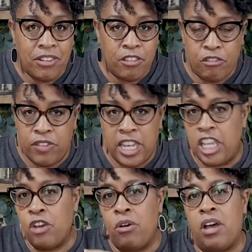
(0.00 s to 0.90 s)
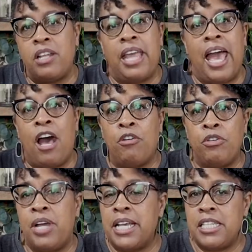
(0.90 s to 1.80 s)
another video on how you
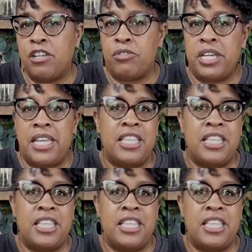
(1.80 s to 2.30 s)
guys can create